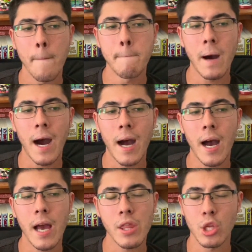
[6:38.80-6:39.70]

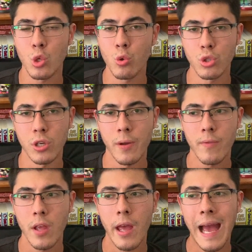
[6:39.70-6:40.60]
by the user.
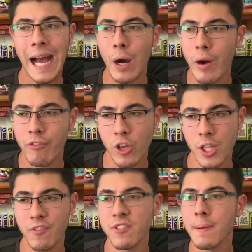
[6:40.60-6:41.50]
However, on
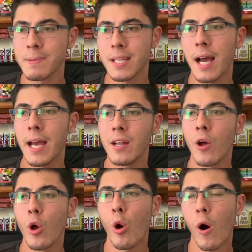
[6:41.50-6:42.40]
the flip side,
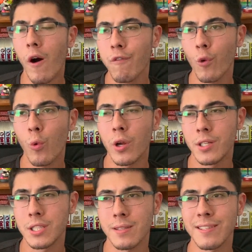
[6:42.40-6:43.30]
All for One
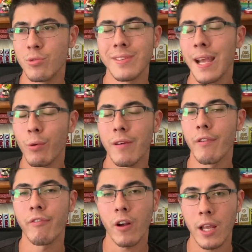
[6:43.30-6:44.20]
just lets you take whatever
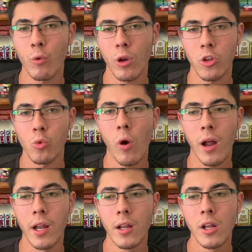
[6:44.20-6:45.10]
fucking quirk you
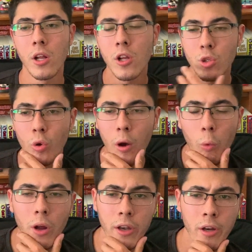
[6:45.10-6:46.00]
want. So I
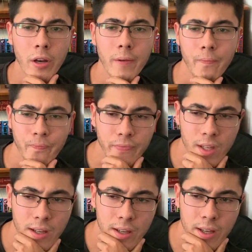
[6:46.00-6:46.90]
wonder
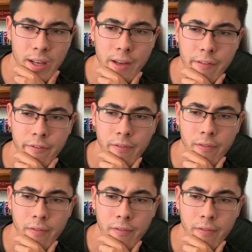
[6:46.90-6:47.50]
if